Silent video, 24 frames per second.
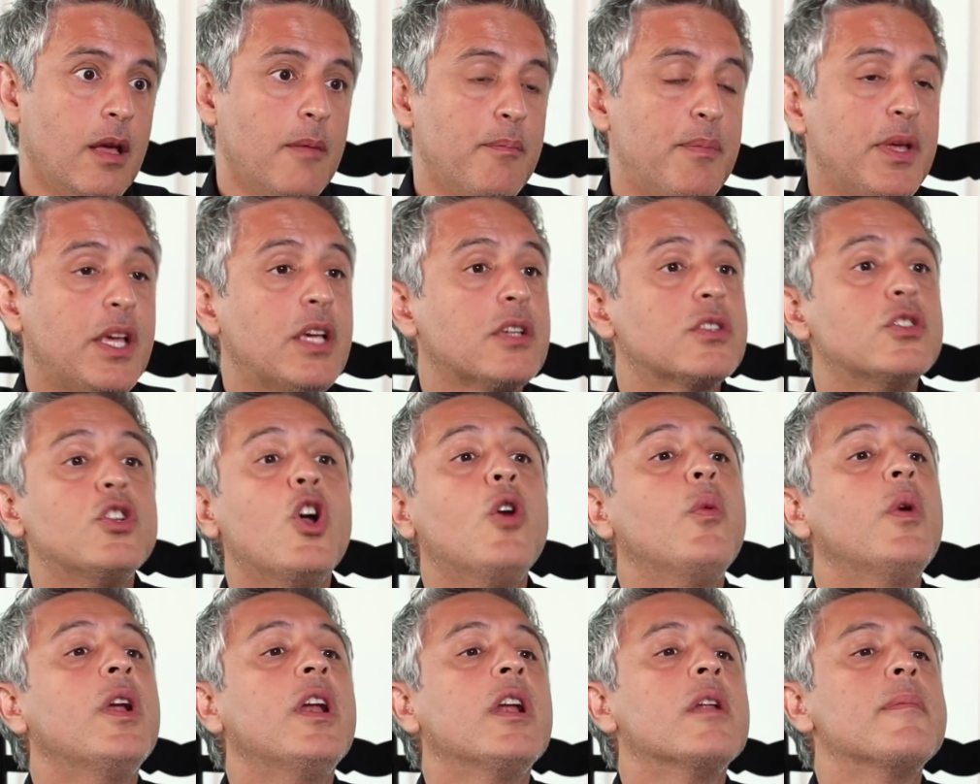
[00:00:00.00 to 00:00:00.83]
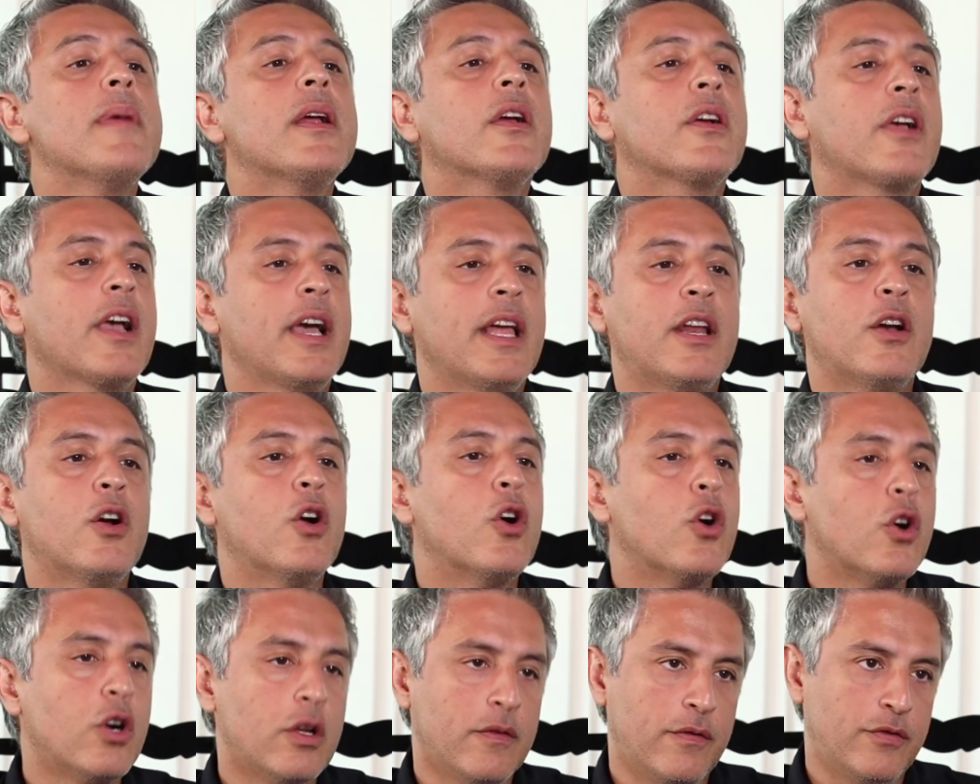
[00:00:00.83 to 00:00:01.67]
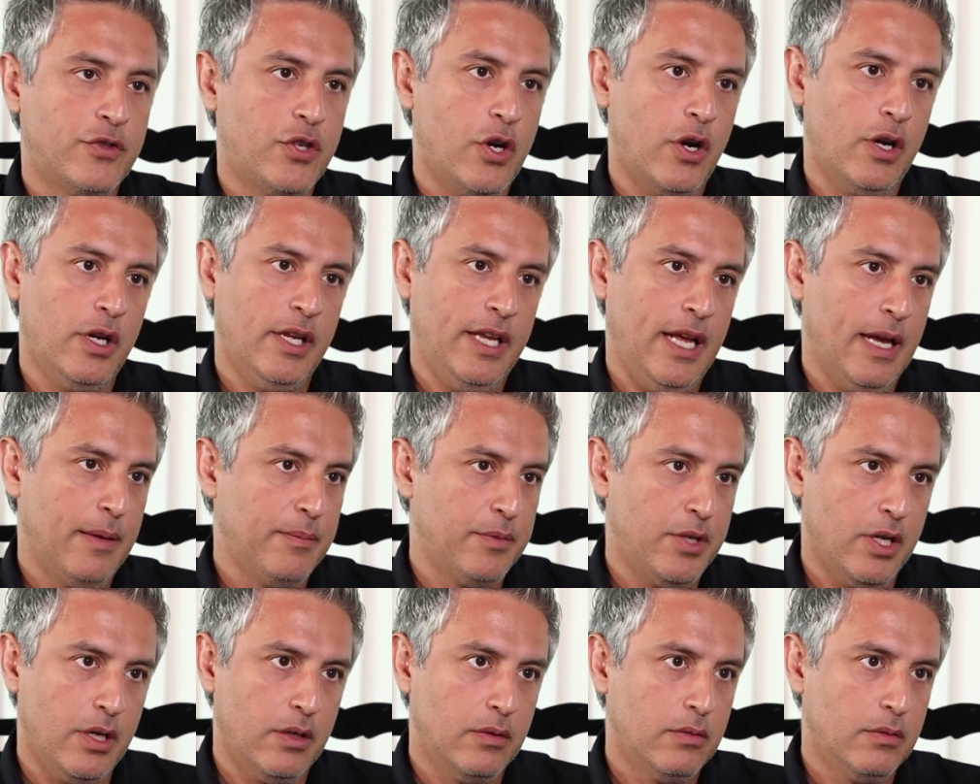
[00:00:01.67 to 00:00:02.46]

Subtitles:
Because no one in America had heard of Charlie Hebdo.